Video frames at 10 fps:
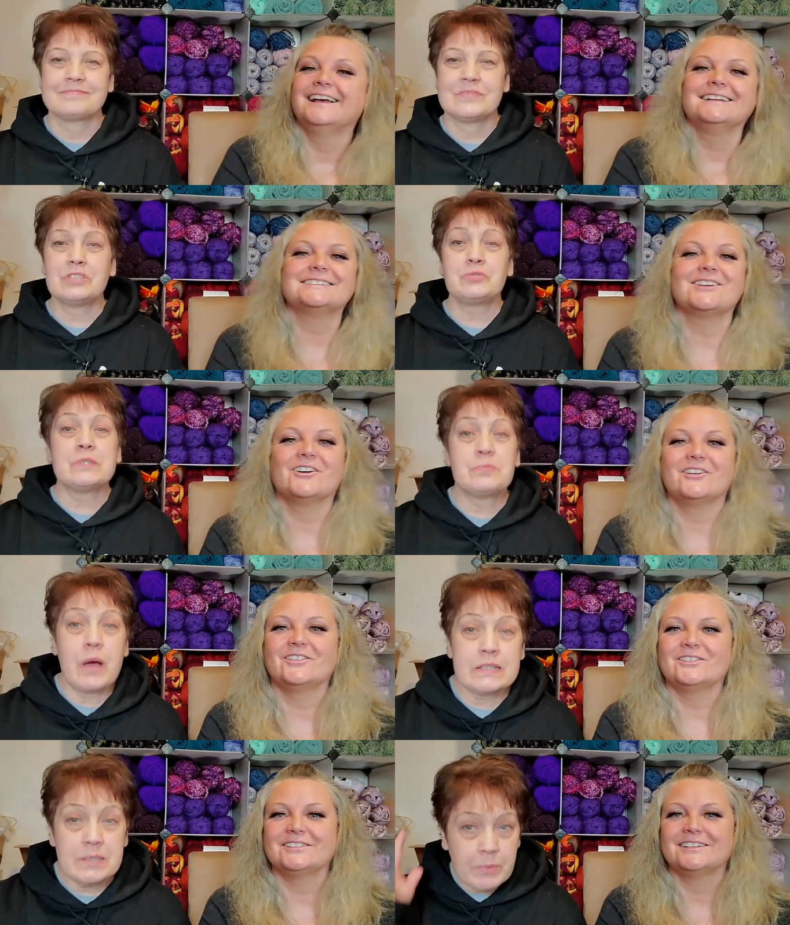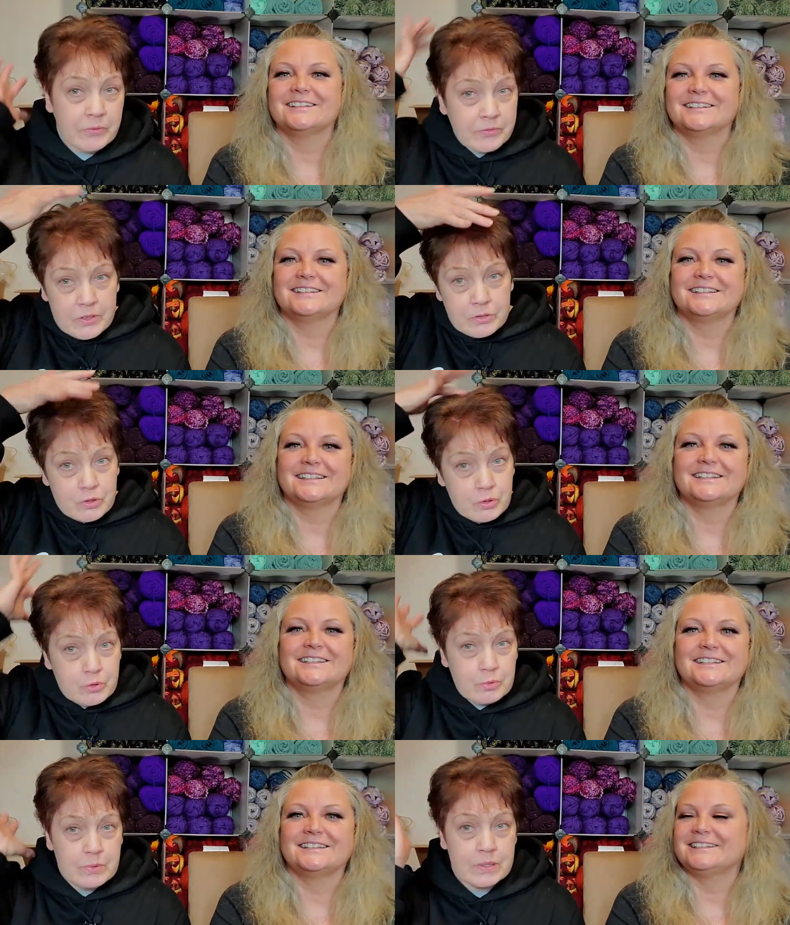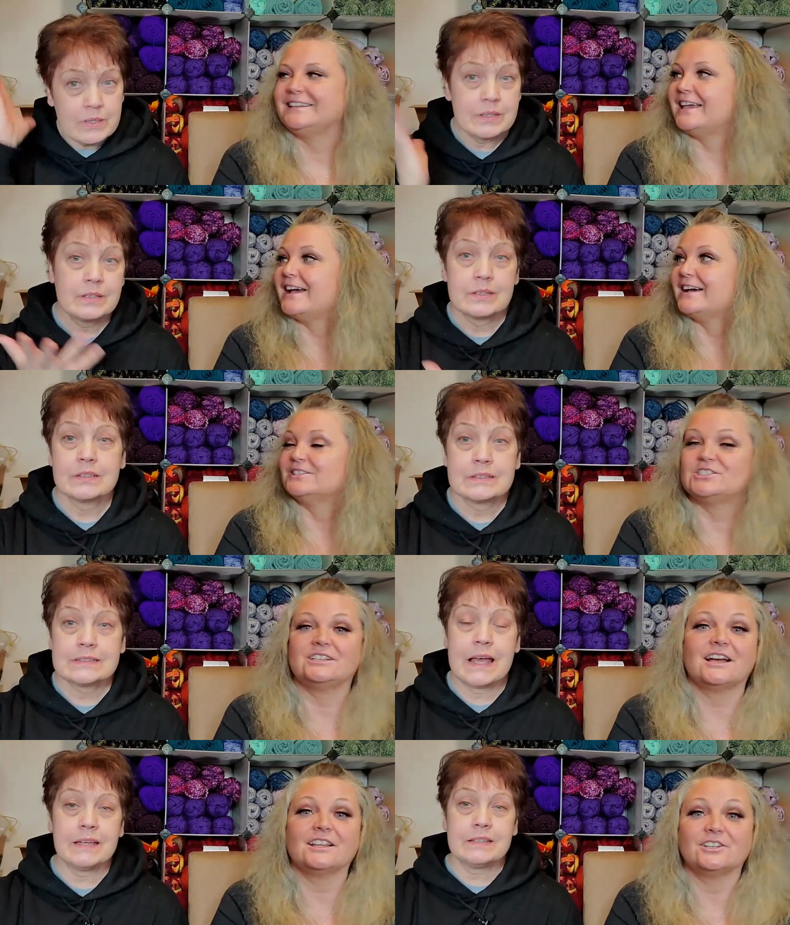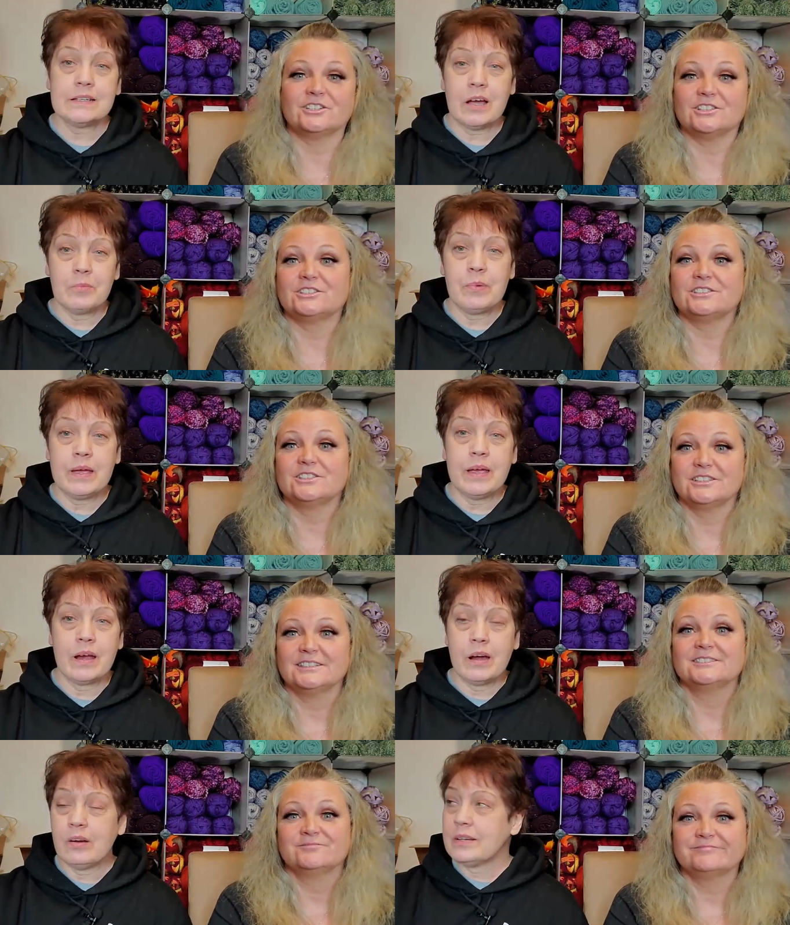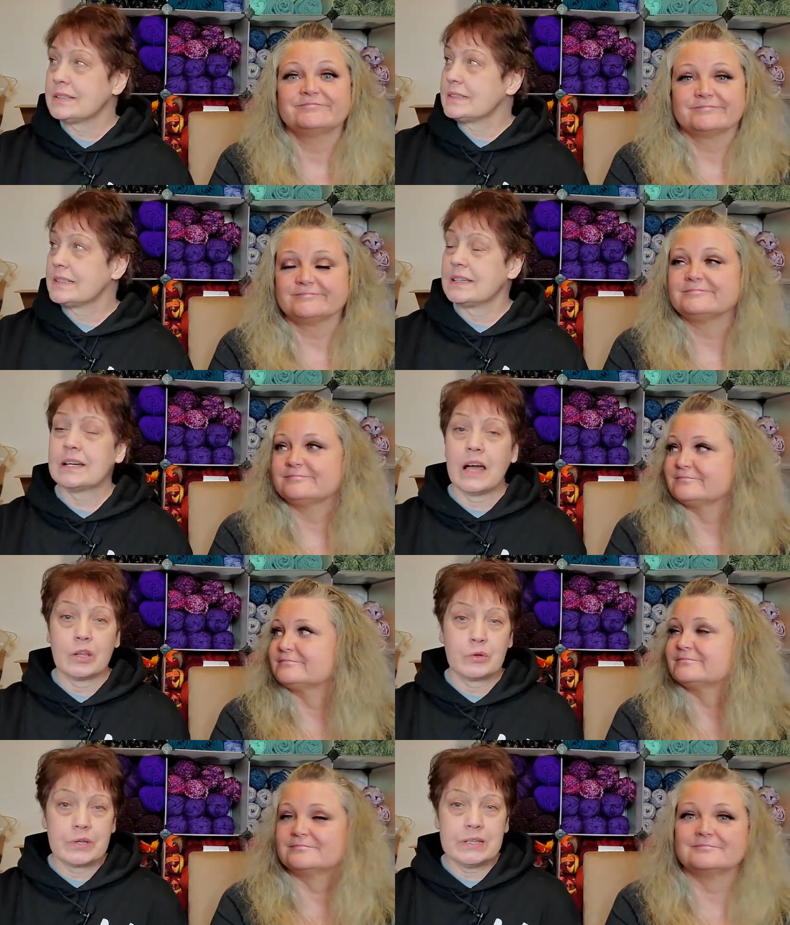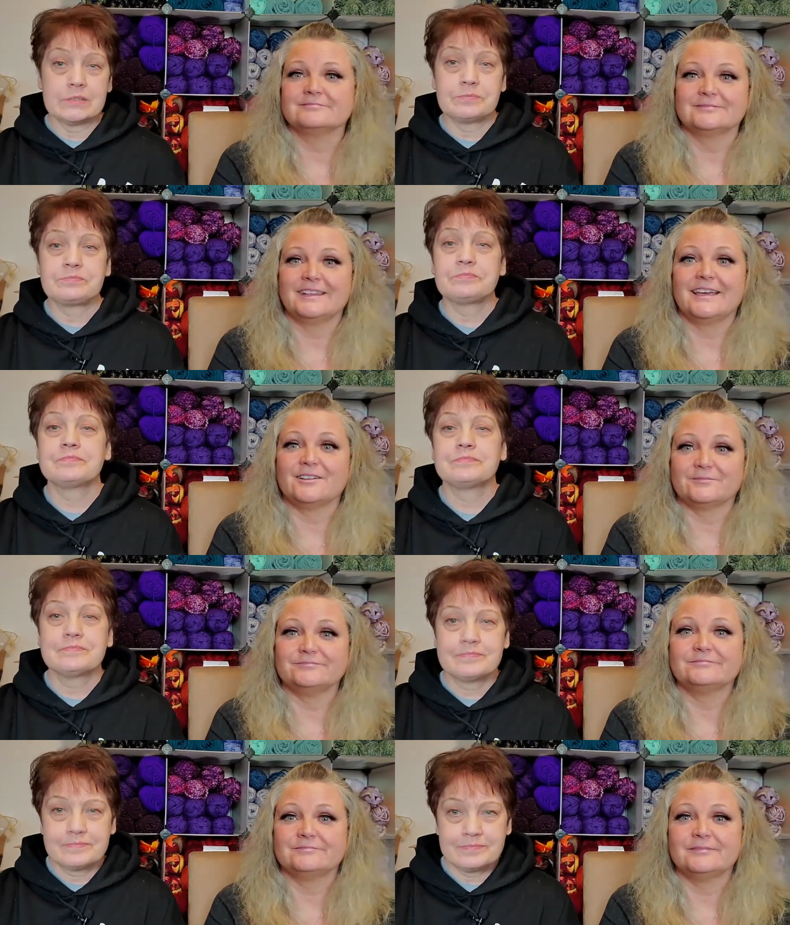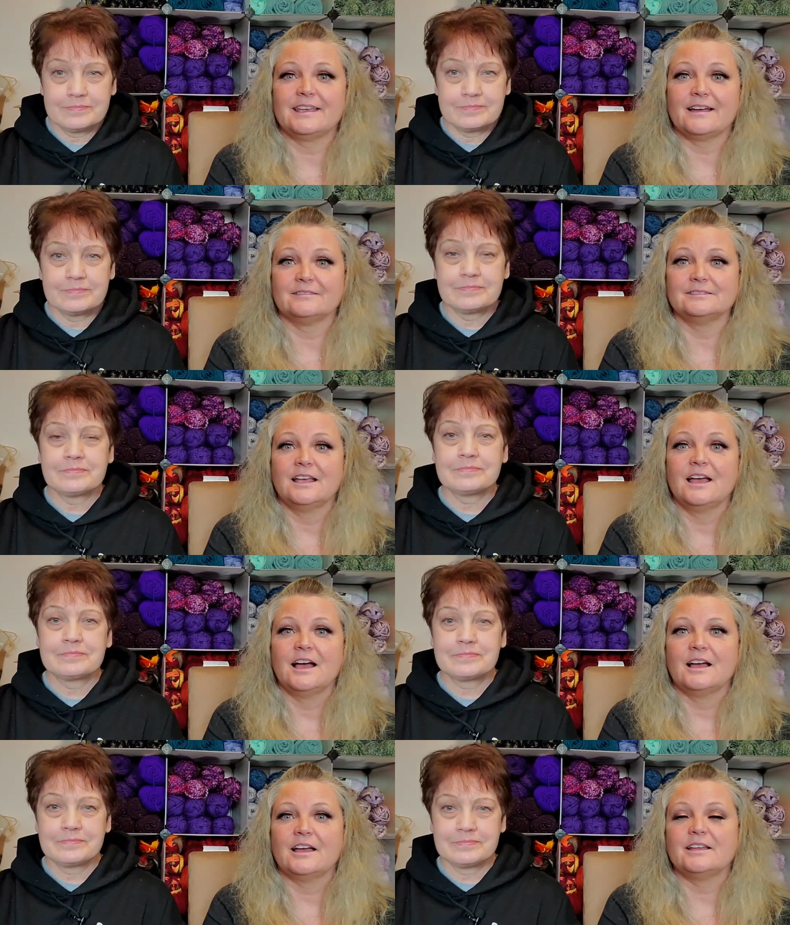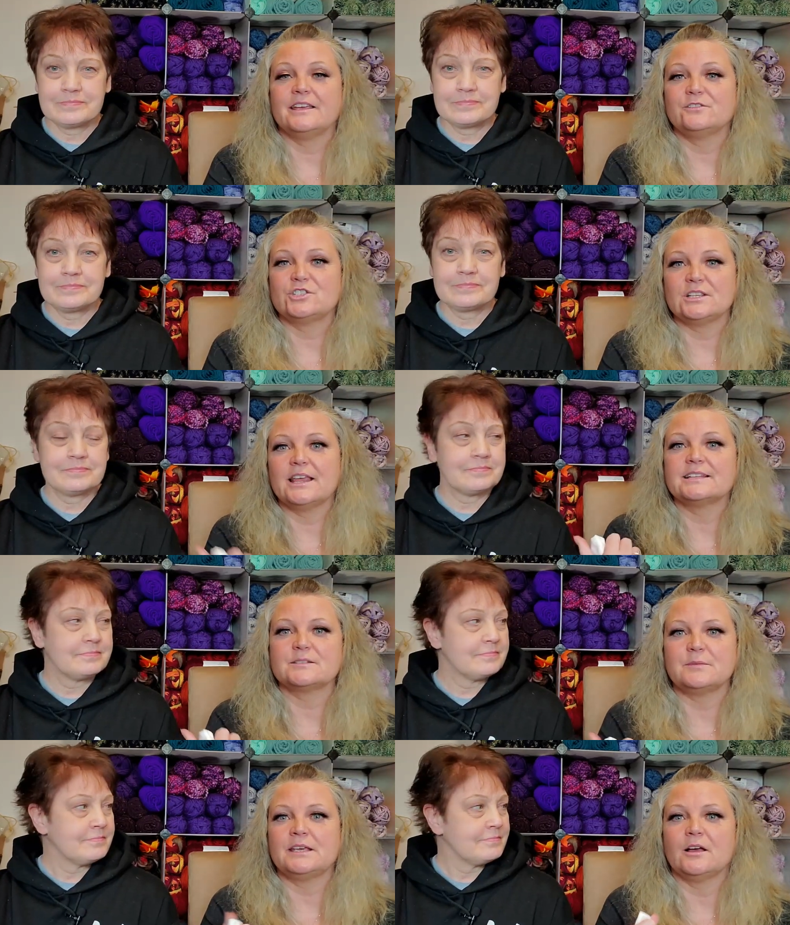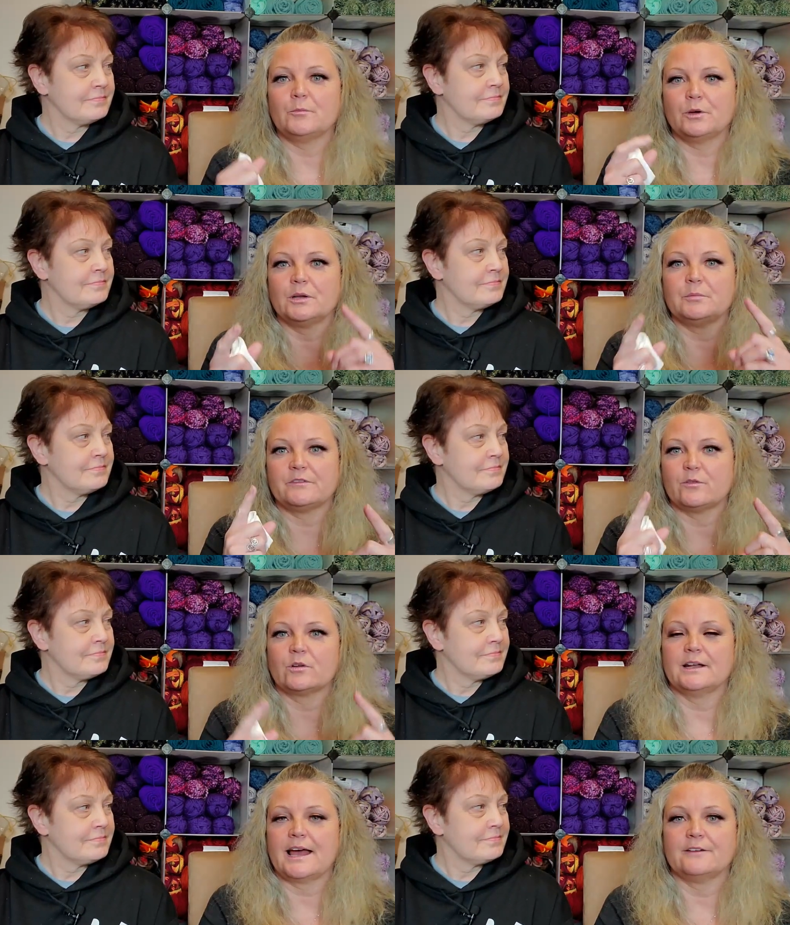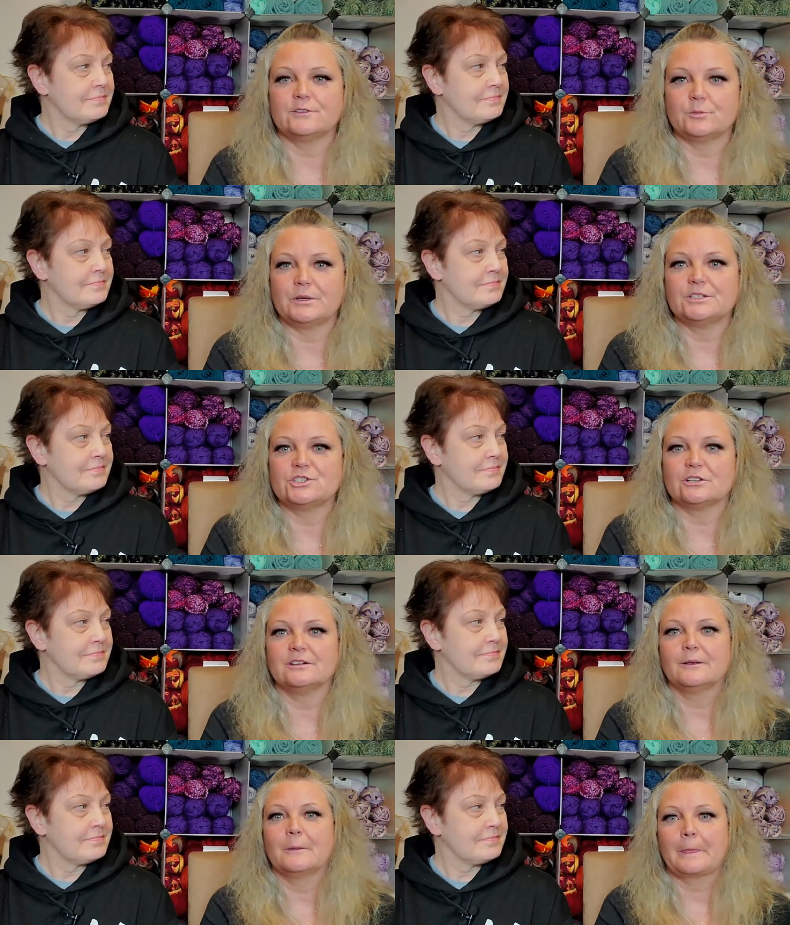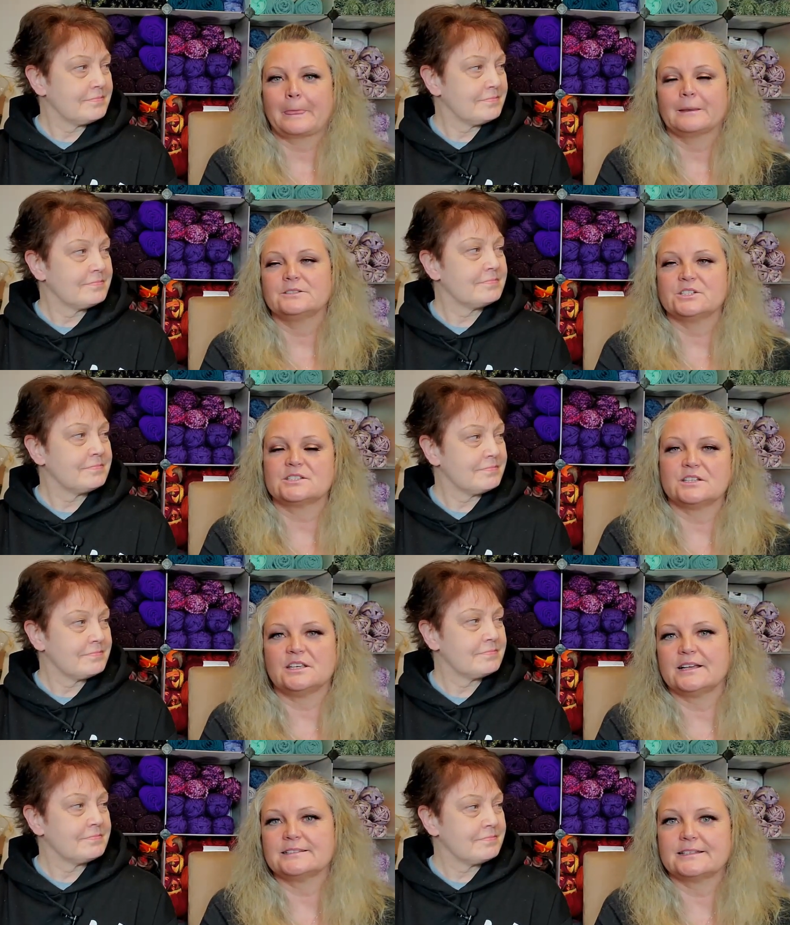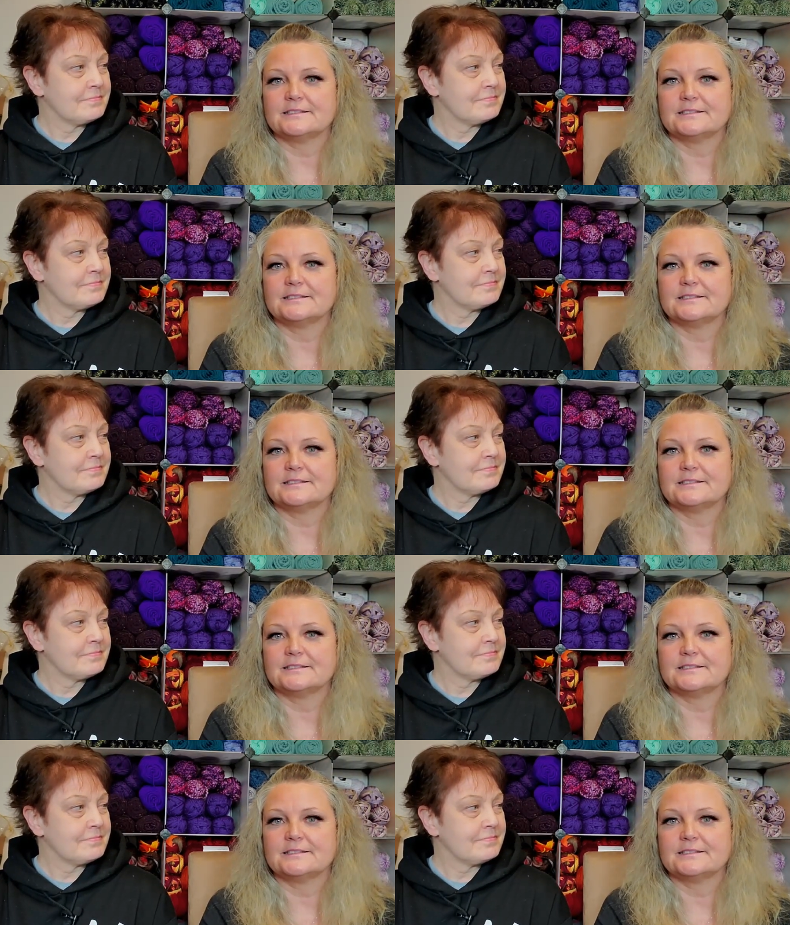Speaker 1: She's responsible for the do. Yeah, she cut my hair and Tia colored it.
Speaker 2: Yeah, yeah. If she lets me, I'll put a before and after picture, just so you guys can